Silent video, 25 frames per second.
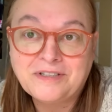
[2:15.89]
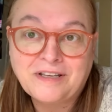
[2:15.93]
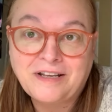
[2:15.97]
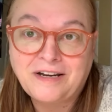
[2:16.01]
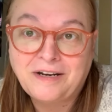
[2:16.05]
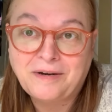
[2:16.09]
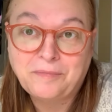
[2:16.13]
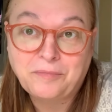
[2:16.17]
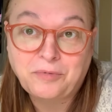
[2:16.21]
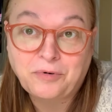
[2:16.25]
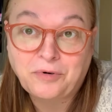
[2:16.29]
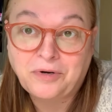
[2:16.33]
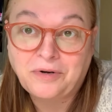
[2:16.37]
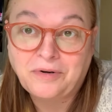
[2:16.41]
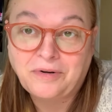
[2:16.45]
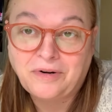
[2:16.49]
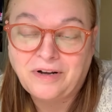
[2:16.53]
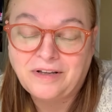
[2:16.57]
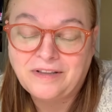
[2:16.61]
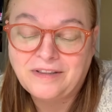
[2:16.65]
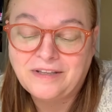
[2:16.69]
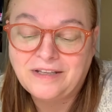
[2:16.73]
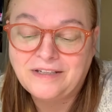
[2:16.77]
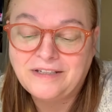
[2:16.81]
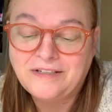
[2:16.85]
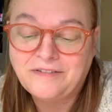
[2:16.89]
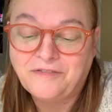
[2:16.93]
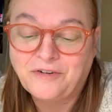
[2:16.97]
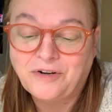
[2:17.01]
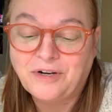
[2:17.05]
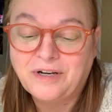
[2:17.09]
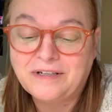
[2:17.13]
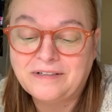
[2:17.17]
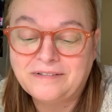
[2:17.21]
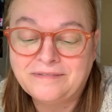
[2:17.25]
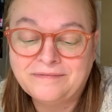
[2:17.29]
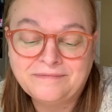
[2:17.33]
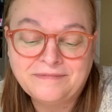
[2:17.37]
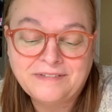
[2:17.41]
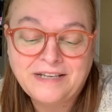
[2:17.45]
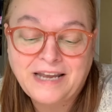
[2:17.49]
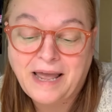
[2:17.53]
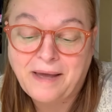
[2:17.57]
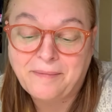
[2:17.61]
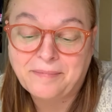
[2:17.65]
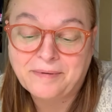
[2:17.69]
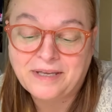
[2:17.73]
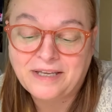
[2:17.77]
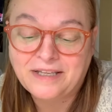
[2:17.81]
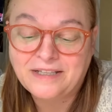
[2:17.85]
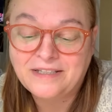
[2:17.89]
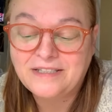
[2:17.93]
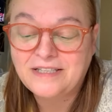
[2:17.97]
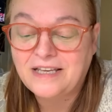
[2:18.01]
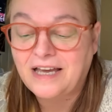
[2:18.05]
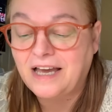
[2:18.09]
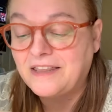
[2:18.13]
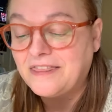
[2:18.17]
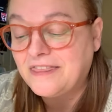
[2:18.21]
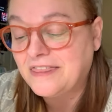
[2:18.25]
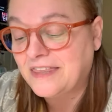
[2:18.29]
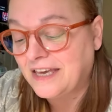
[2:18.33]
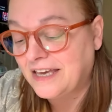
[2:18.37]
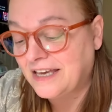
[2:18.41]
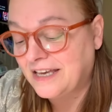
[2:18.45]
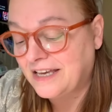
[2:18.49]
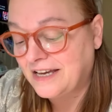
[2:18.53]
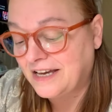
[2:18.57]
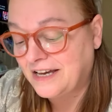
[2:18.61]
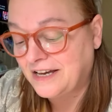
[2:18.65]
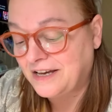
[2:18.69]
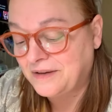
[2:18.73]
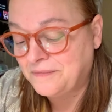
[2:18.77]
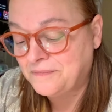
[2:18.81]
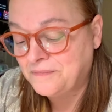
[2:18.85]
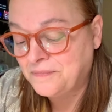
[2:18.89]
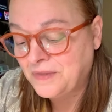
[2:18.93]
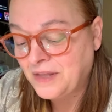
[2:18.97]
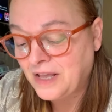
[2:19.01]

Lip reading: going to embroider on the different napkins. I think I'm